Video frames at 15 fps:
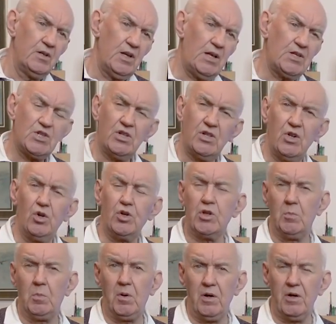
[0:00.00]
actually
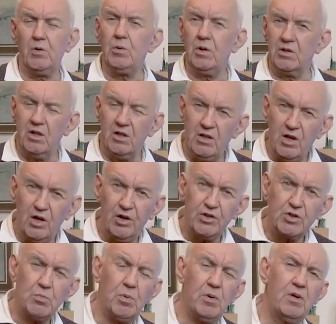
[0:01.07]
occupy quite a
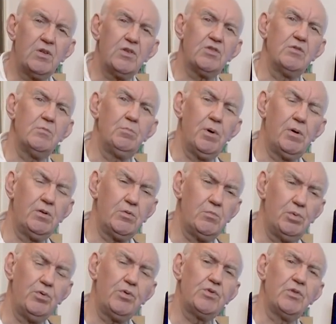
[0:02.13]
large
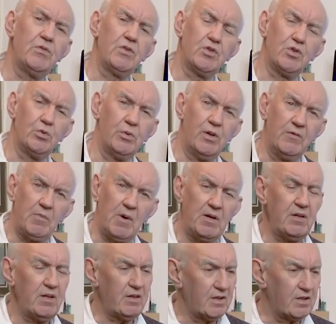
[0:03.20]
portion of the shortwave
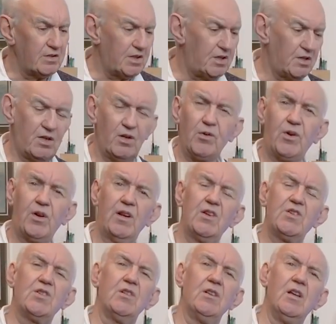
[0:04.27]
band. I think I did a
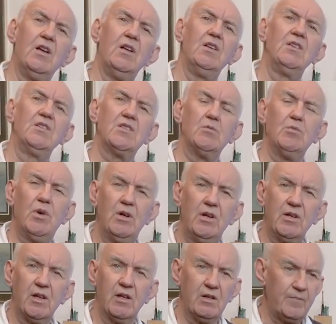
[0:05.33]
calculation some while
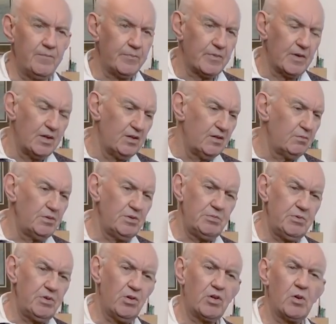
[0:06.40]
ago.
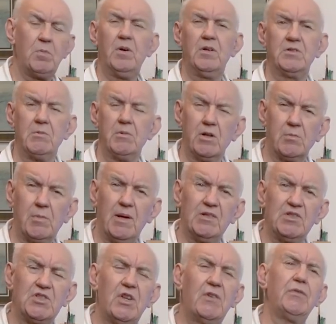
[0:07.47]
We occupy something like about
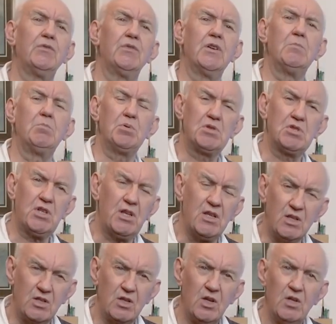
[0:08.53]
7 or
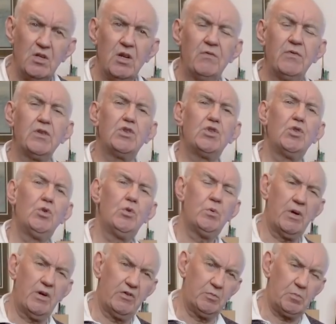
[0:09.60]
8% of the
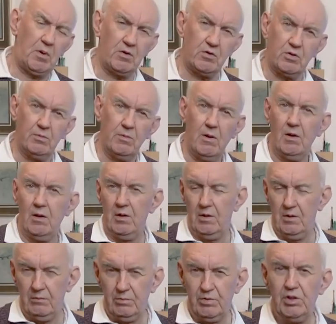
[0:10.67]
shortwave spectrum,
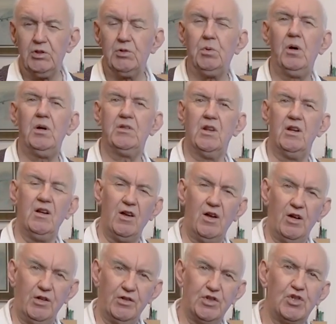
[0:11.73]
which is quite a
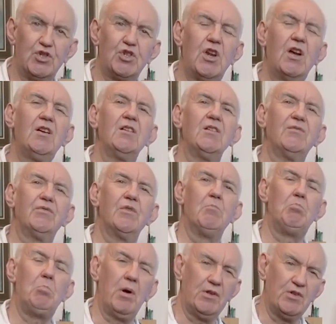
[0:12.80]
large chunk for a
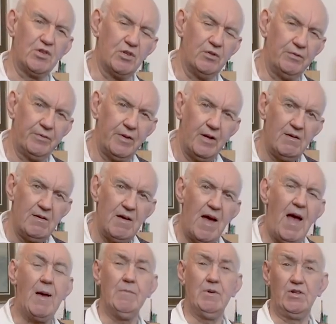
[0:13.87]
bunch of
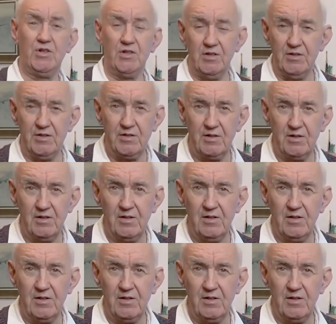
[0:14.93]
amateurs.